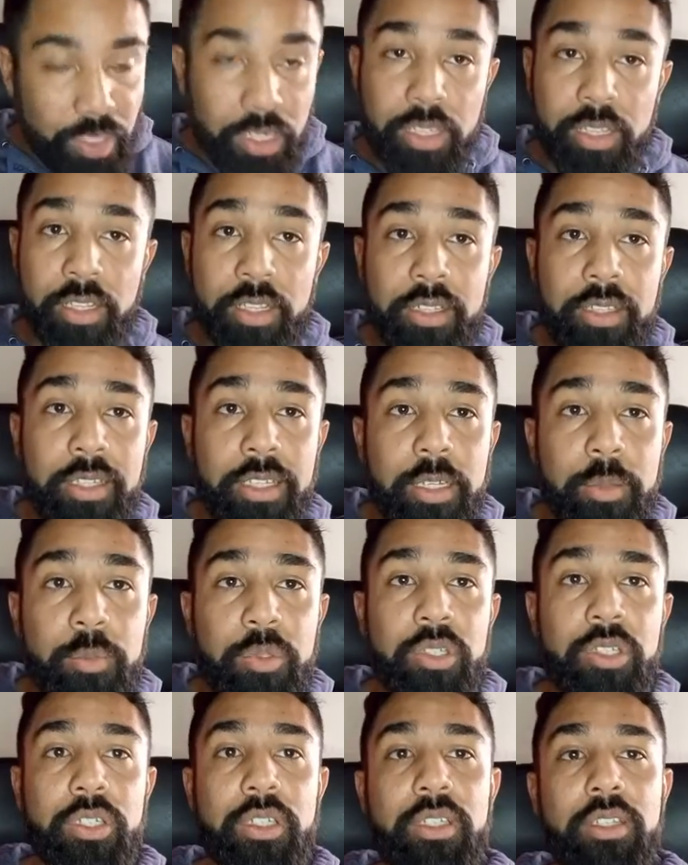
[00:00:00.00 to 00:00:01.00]
the team
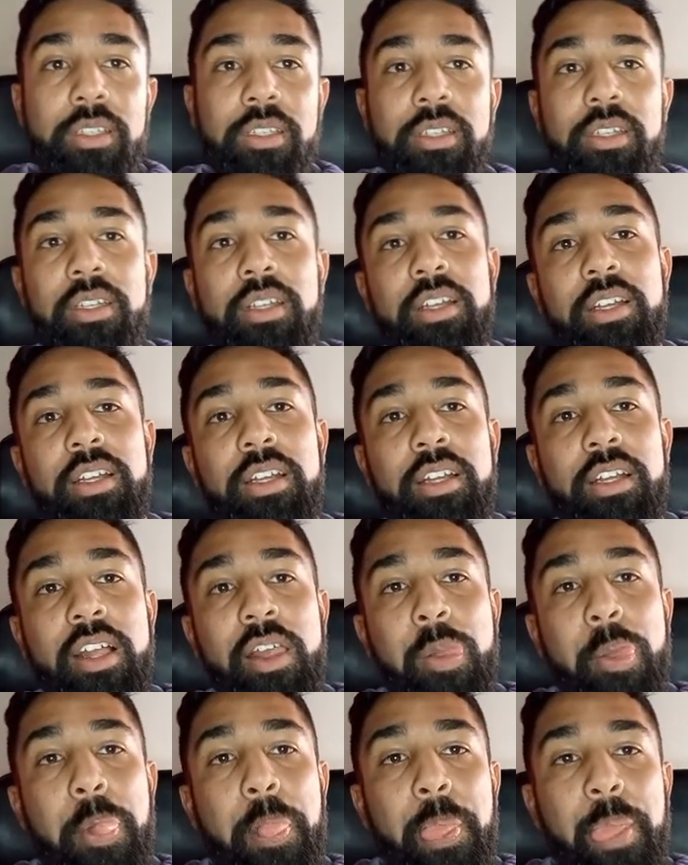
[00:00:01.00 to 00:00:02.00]
sheet
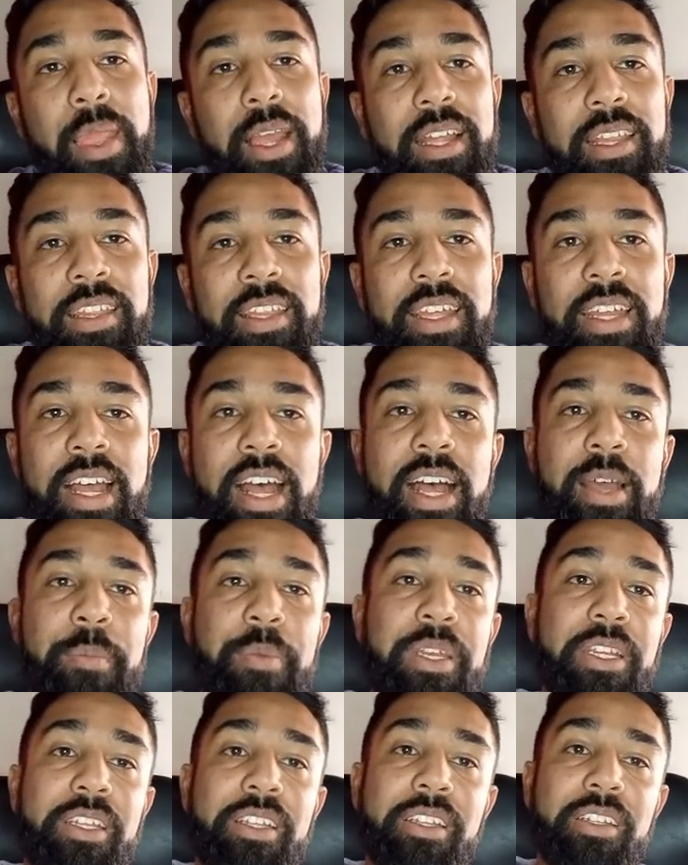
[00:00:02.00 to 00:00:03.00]
that I
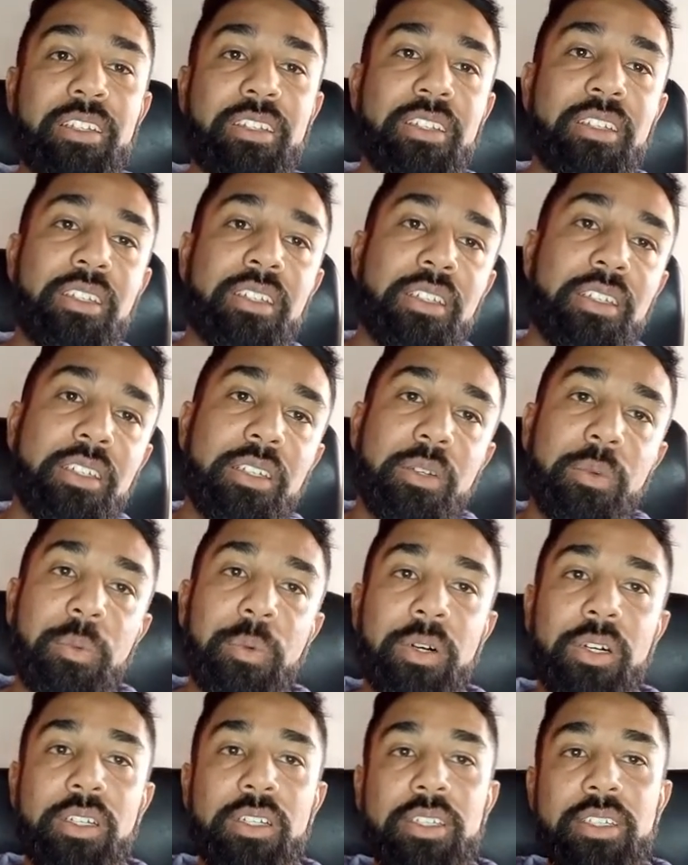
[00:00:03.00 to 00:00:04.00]
predicted
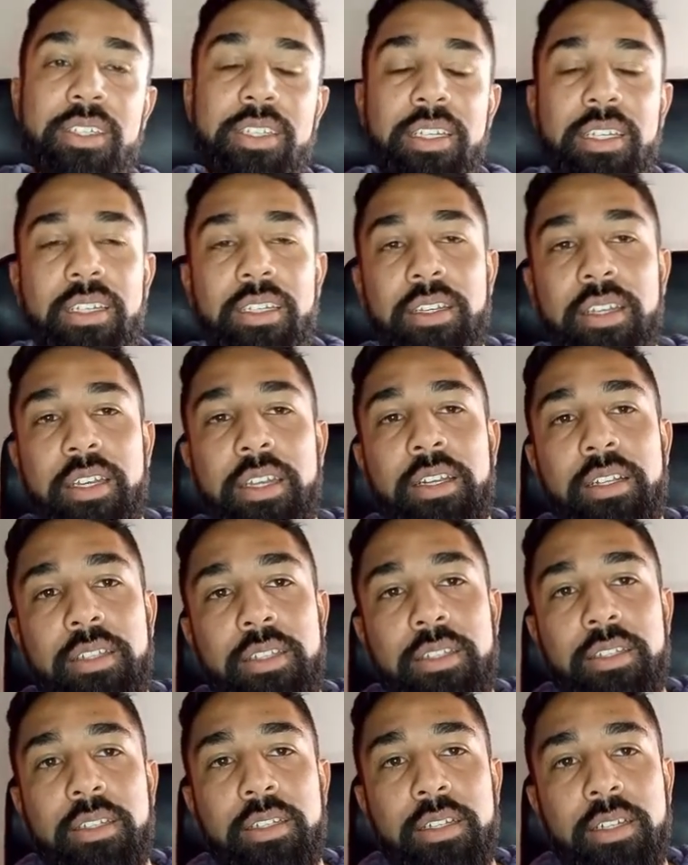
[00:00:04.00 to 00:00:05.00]
was incorrect.
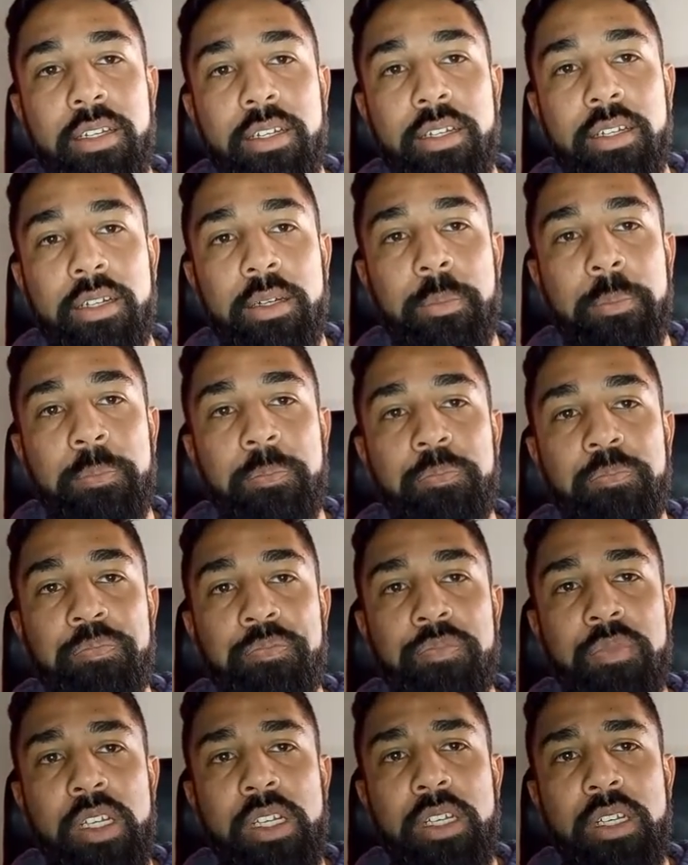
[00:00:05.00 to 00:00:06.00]

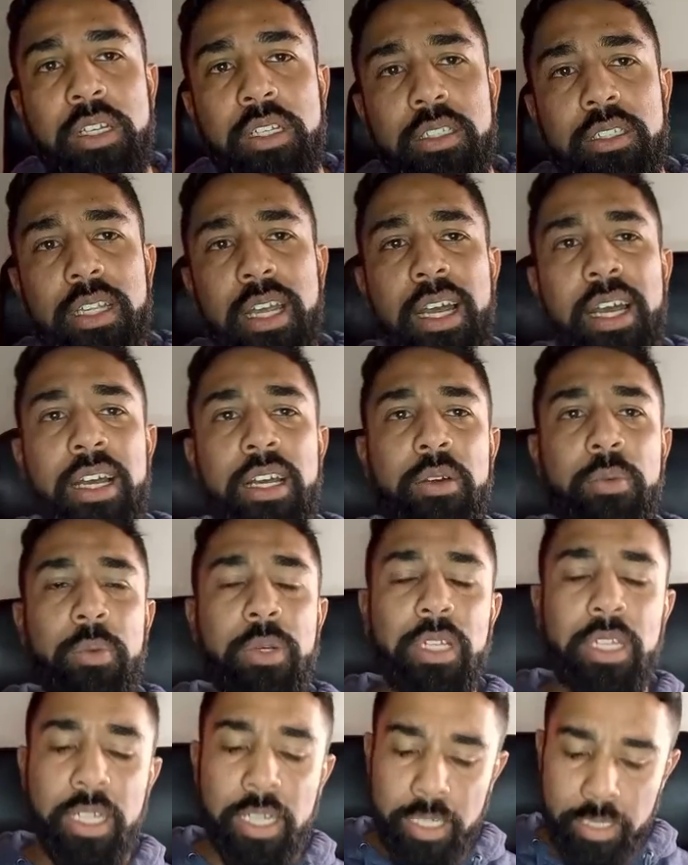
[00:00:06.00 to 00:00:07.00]
So what
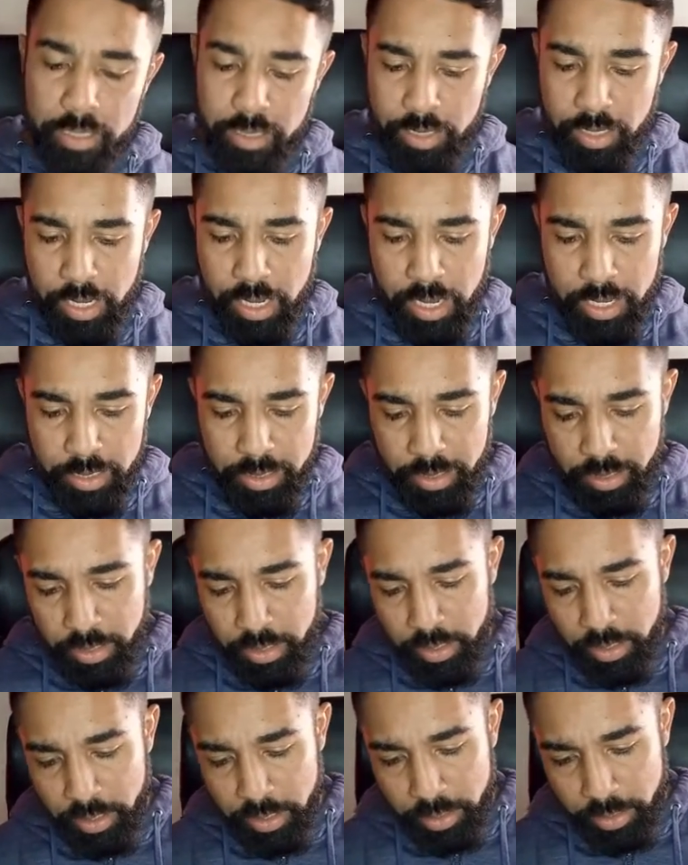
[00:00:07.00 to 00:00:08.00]
did I say? I
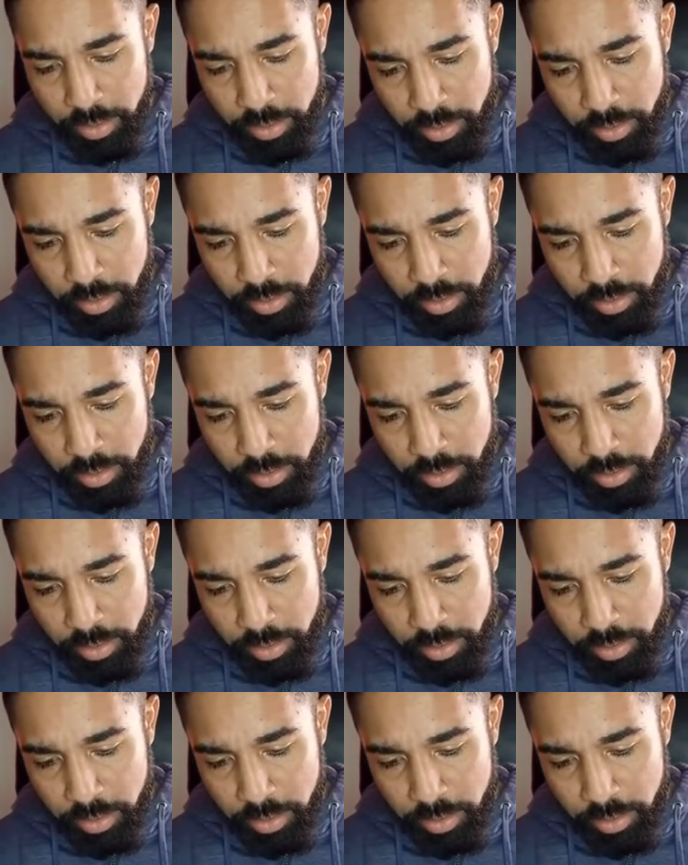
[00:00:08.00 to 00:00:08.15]
said